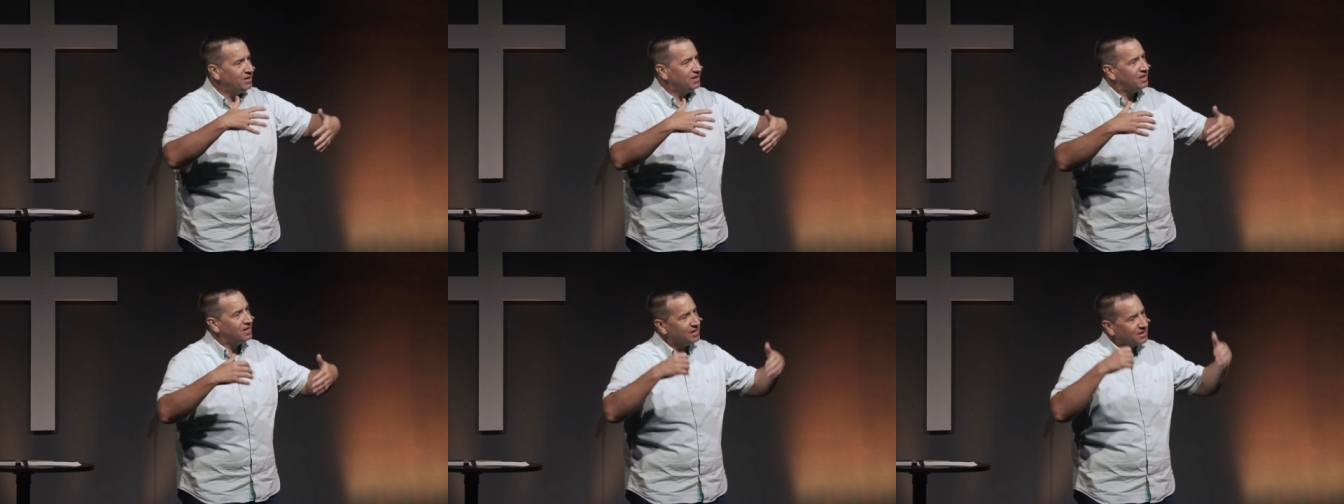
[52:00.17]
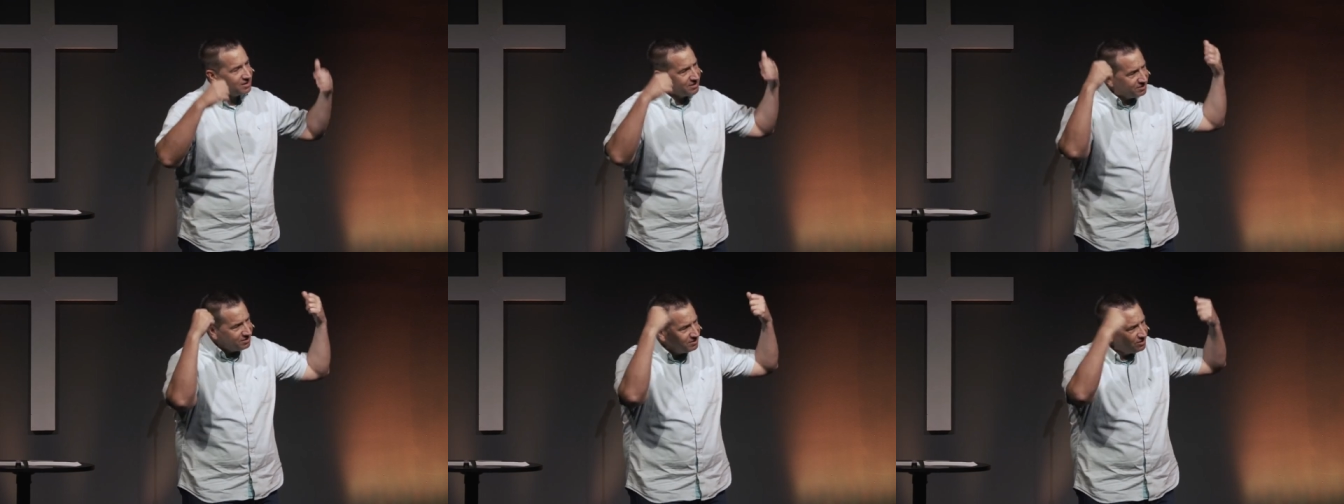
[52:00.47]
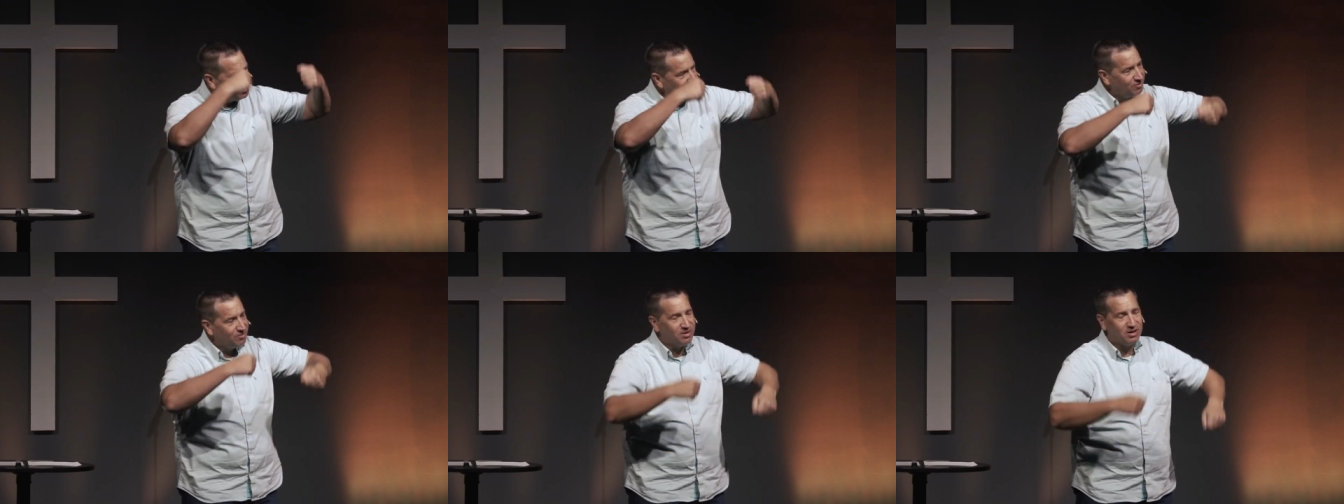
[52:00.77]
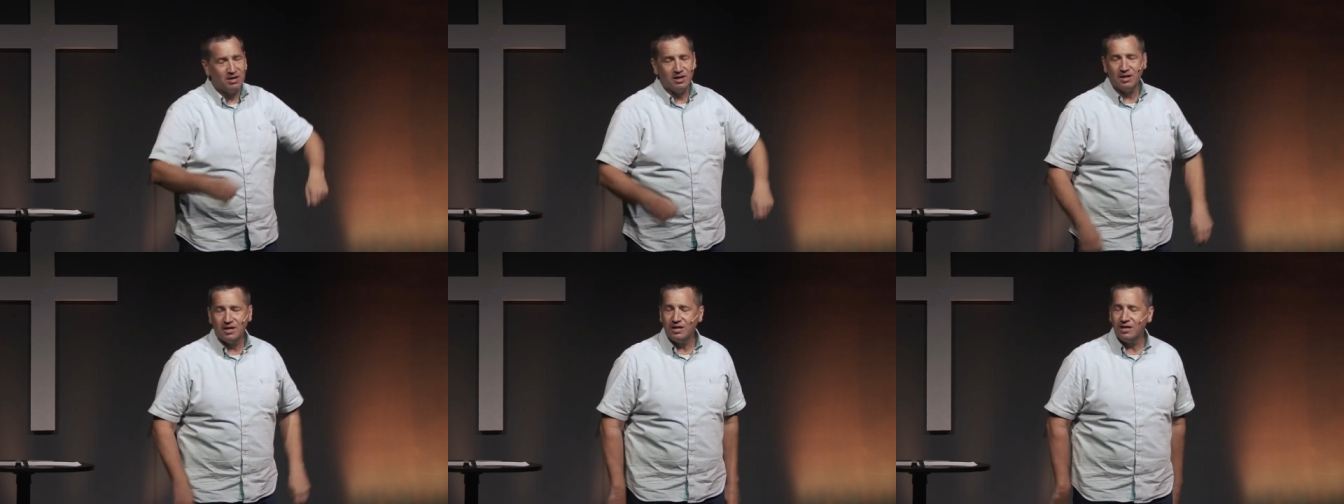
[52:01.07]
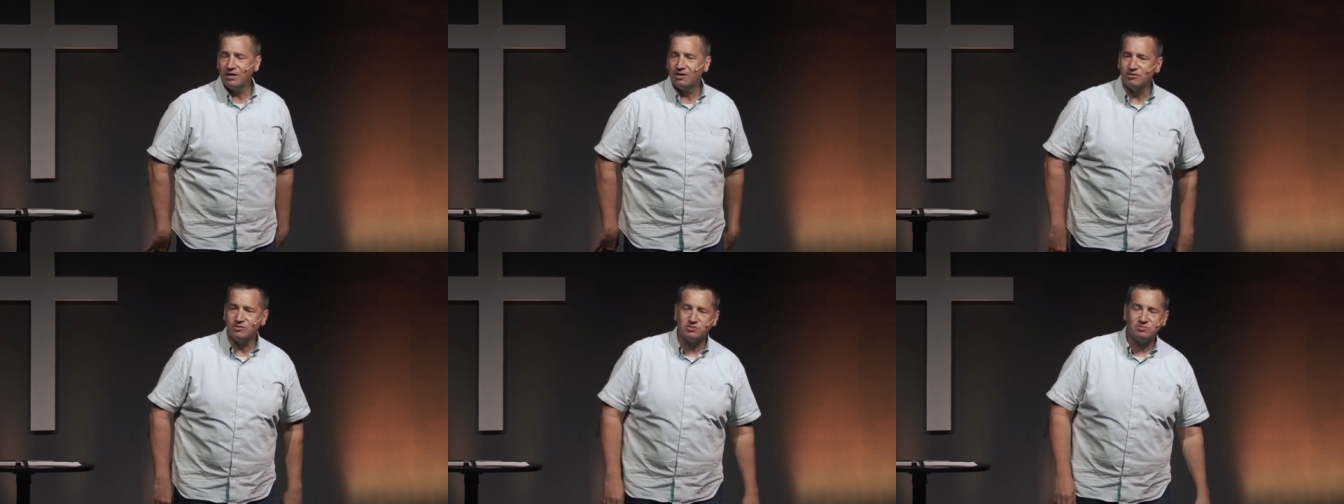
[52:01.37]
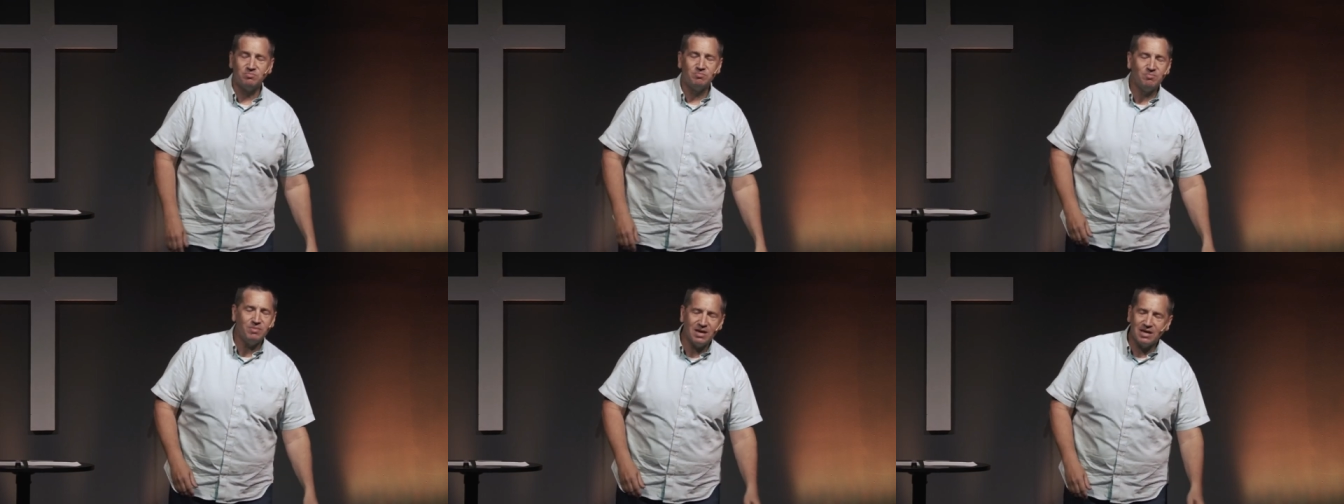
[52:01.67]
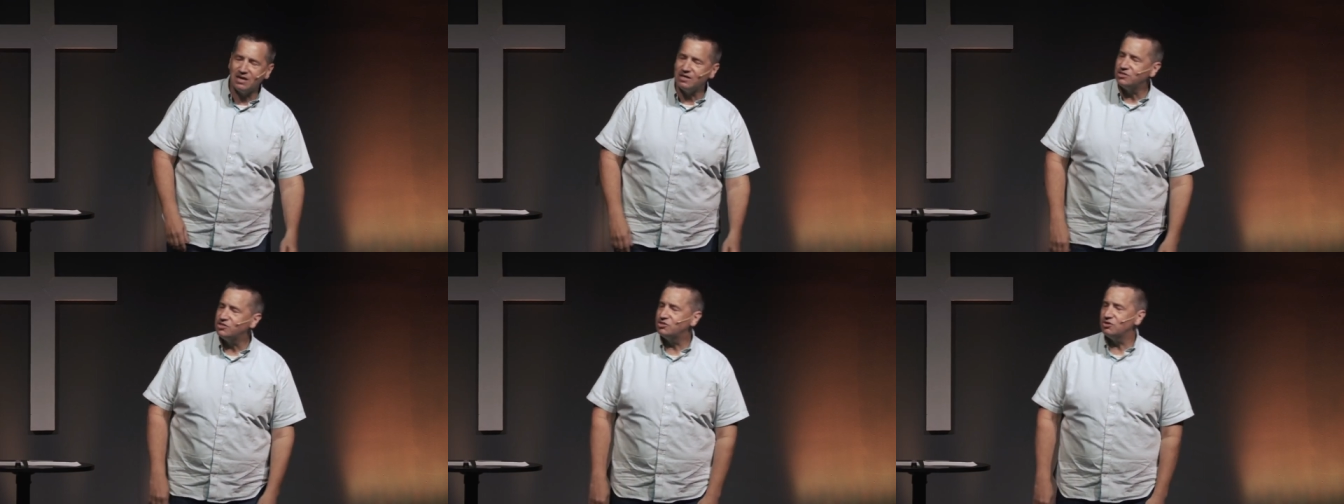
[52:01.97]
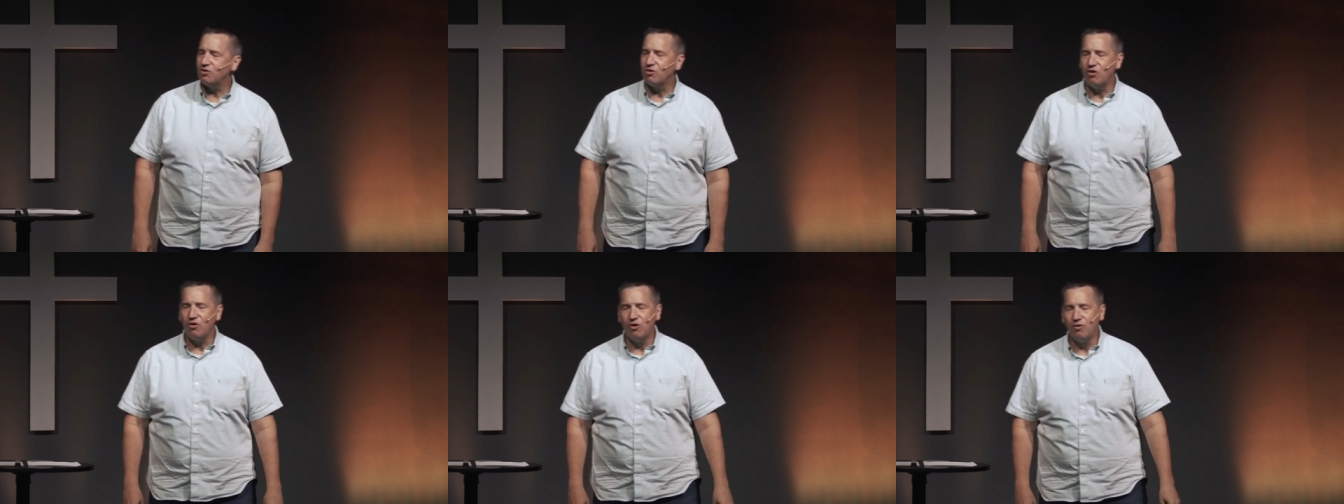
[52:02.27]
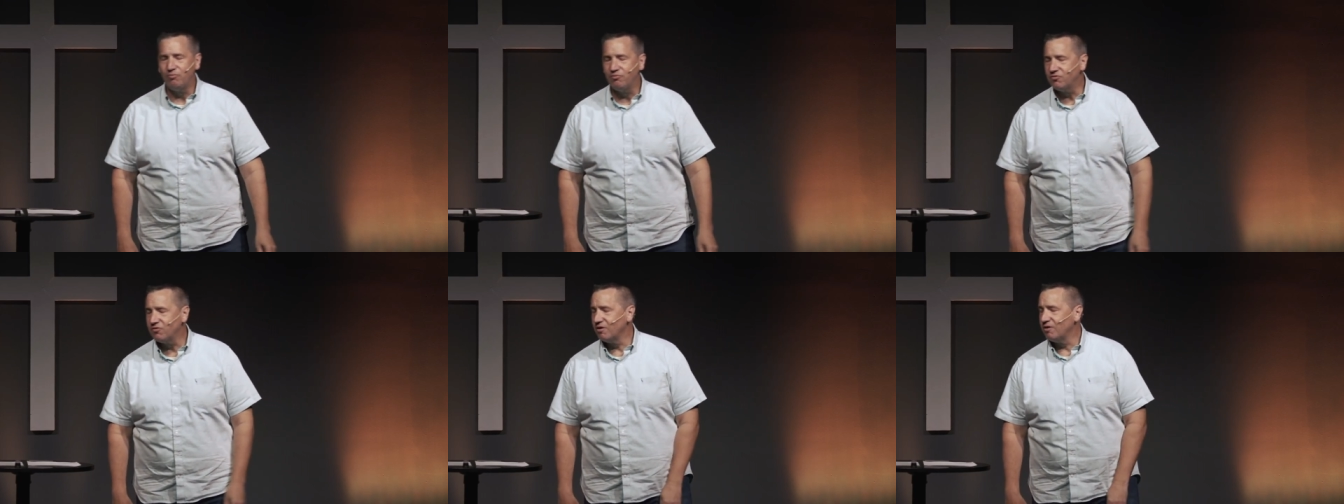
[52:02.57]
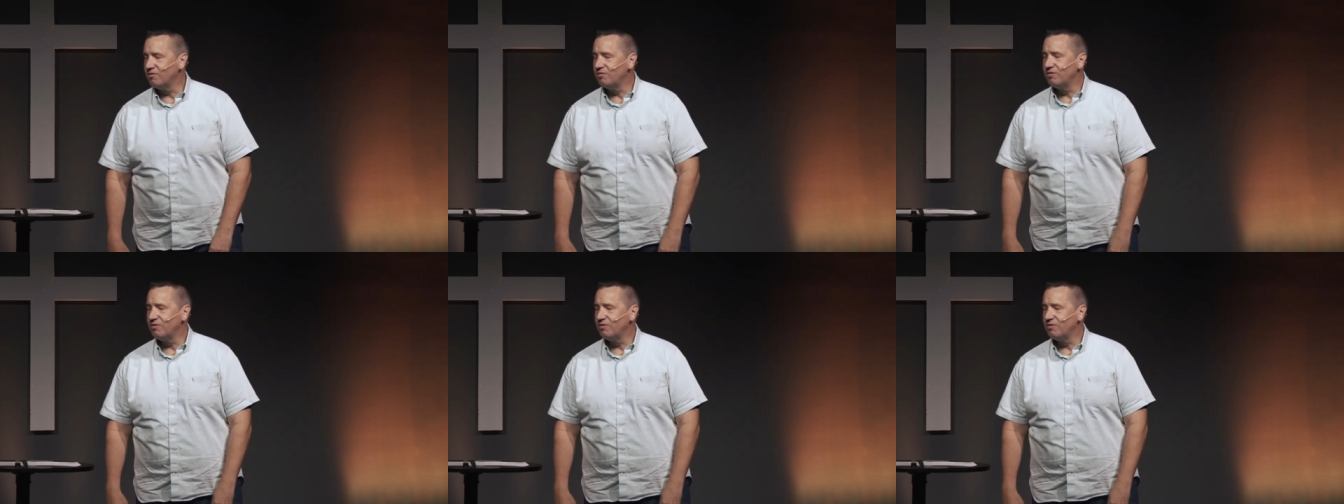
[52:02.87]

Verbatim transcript: like, you know, and he goes, man, I sure hope so.